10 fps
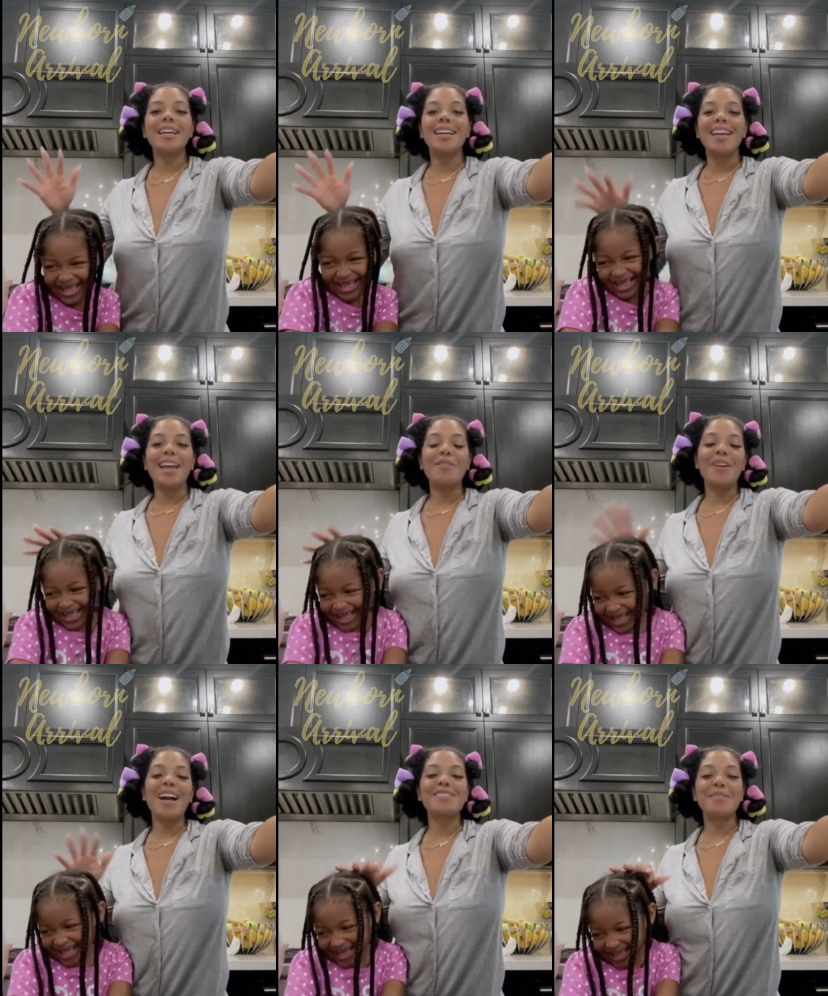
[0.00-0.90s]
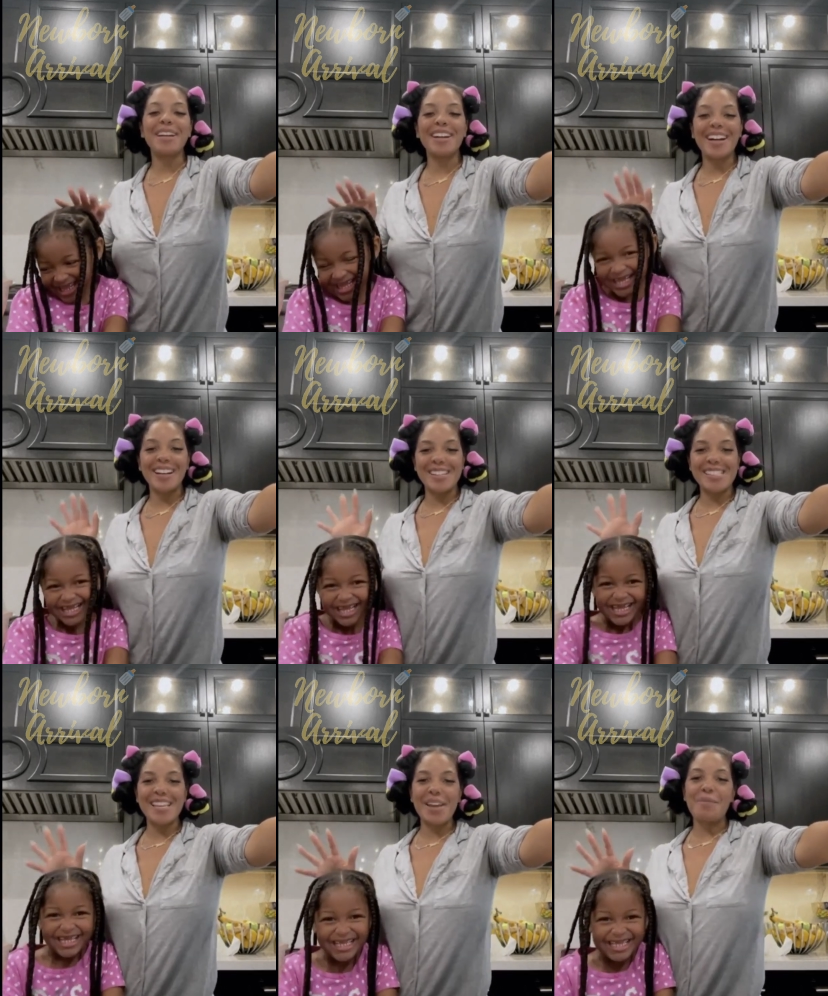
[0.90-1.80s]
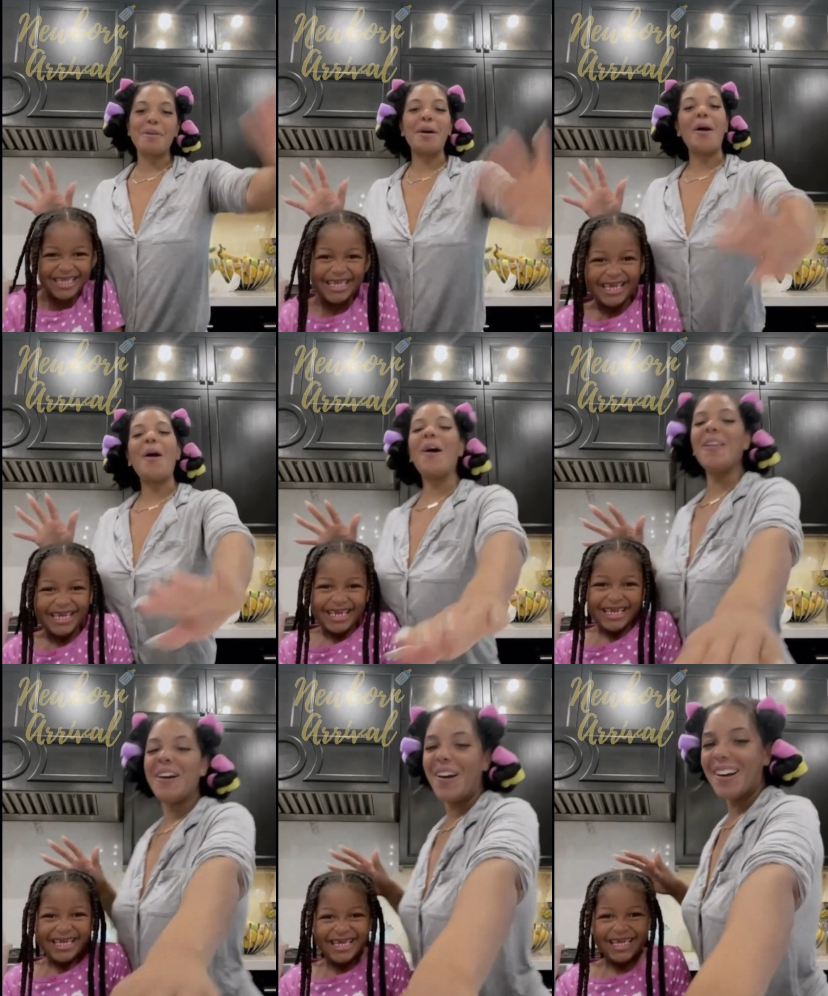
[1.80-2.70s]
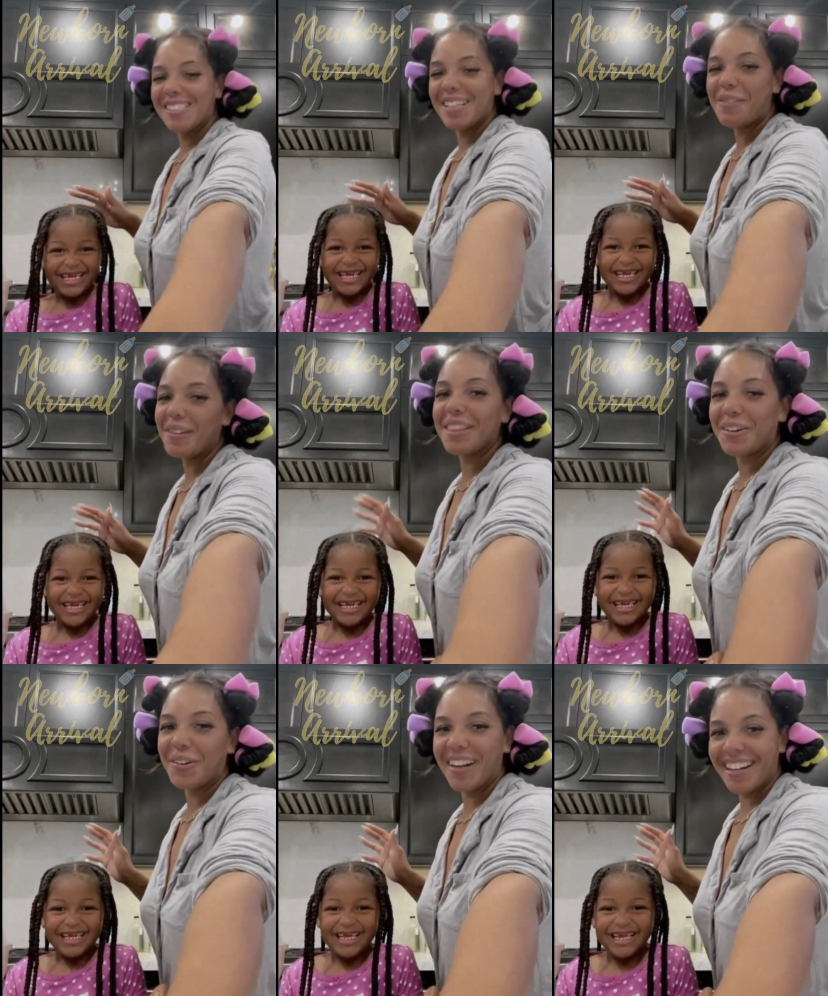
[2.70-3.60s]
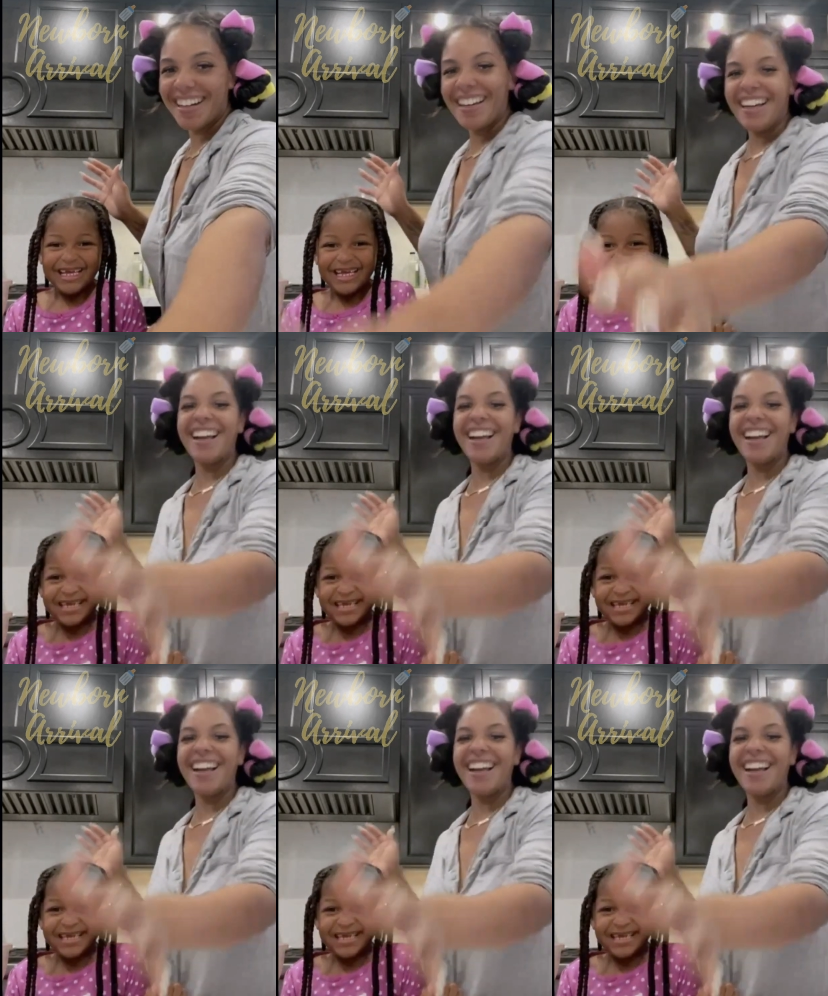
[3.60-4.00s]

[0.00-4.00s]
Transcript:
Speaker 1: look. If you guys want to hear Kauner sing, put all the hearts up in the corner.